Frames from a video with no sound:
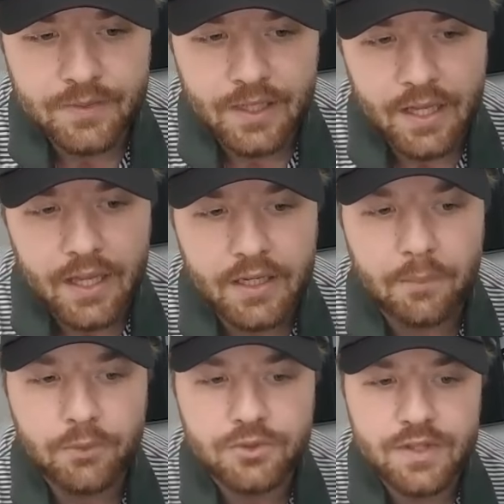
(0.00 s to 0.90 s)
it
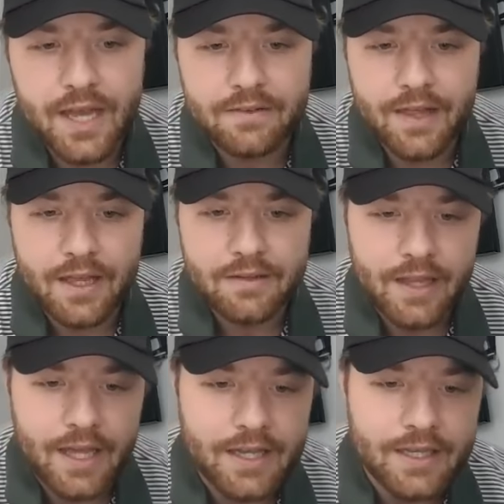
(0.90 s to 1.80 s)
couples
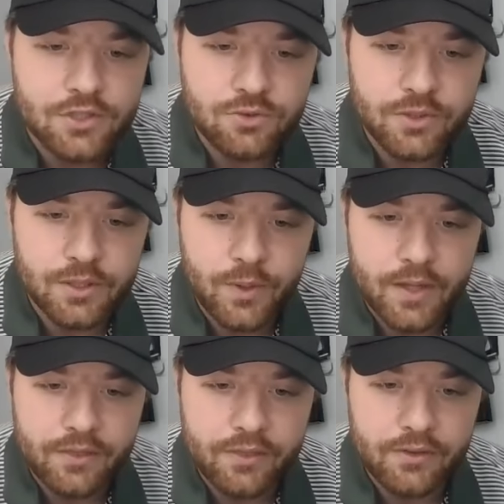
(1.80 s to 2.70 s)
that history
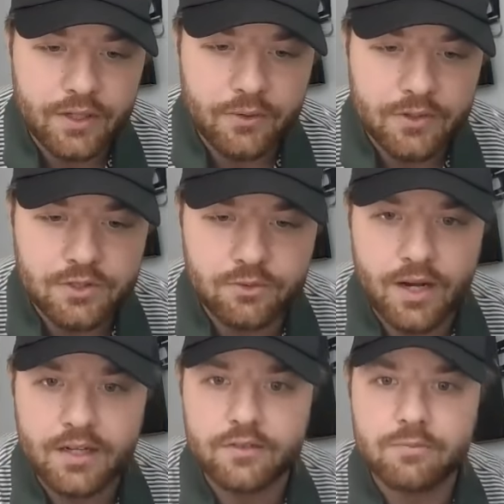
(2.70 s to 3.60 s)
with the
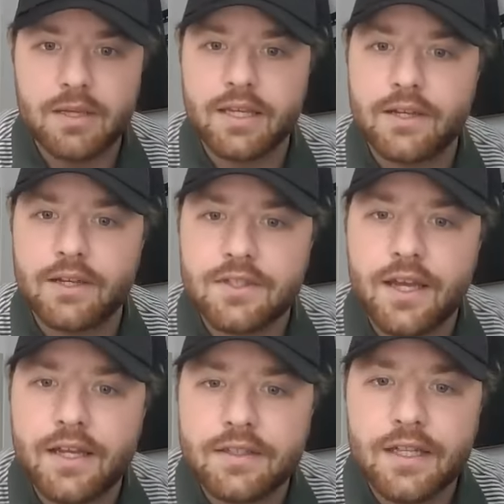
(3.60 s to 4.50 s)
serenity of being
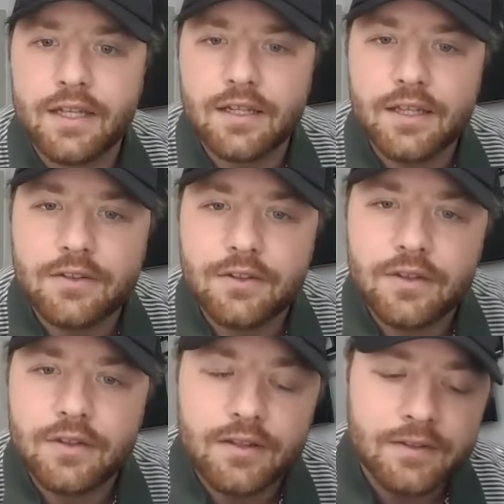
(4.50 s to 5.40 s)
outside and
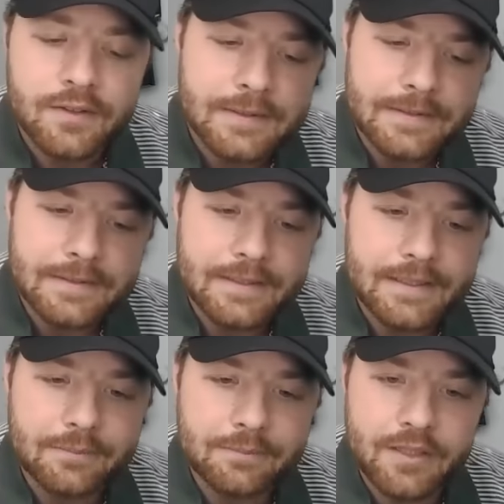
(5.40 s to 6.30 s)
in the
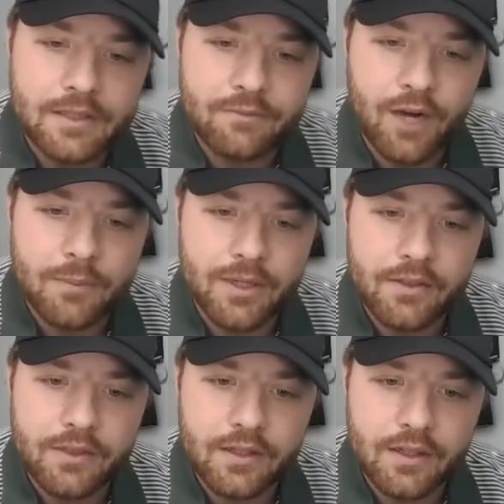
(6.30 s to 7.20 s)
environment.
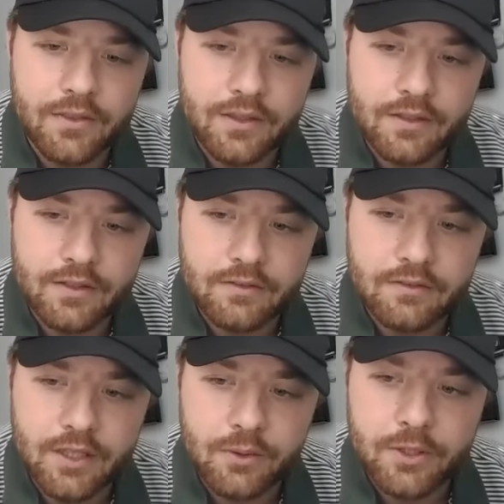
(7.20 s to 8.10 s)
I think
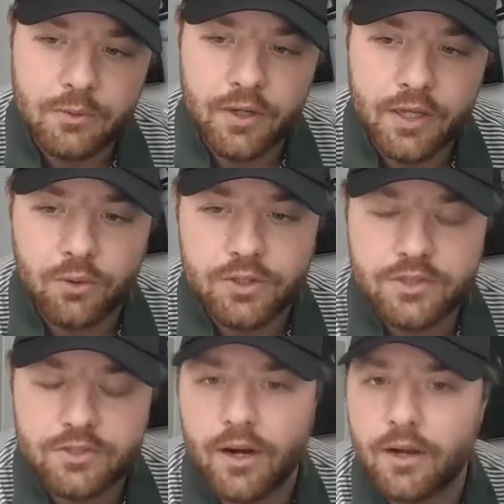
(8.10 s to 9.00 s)
when you play
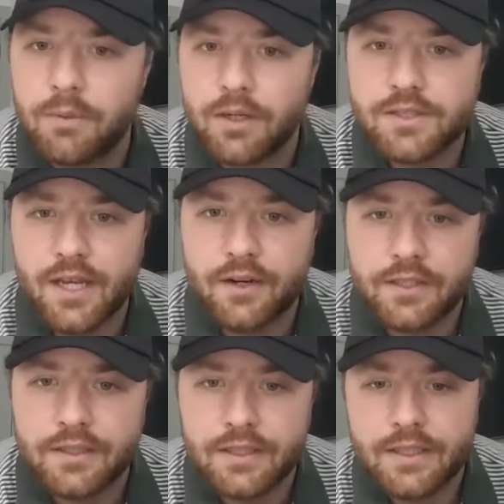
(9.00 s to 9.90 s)
courses around Bucks
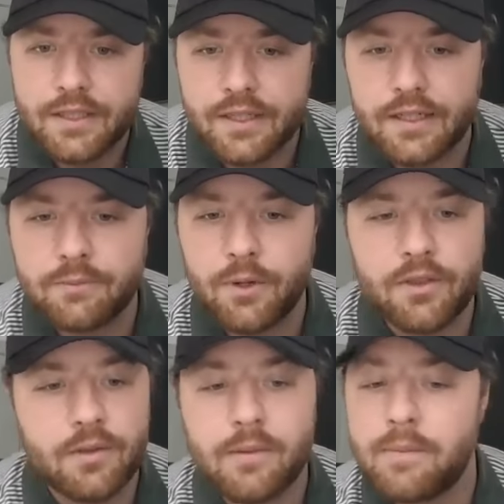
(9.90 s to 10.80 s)
County,
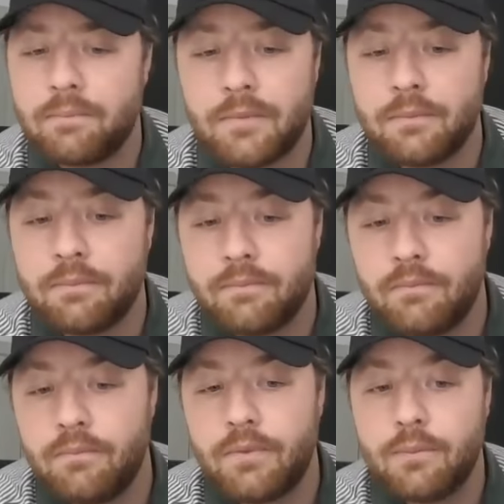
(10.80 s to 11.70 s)
whether
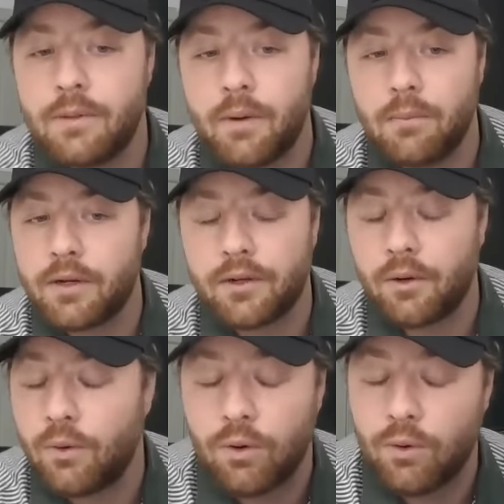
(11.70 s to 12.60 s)
they be public
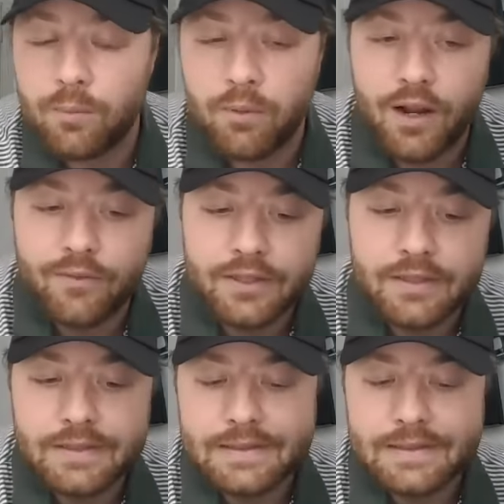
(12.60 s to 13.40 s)
or private,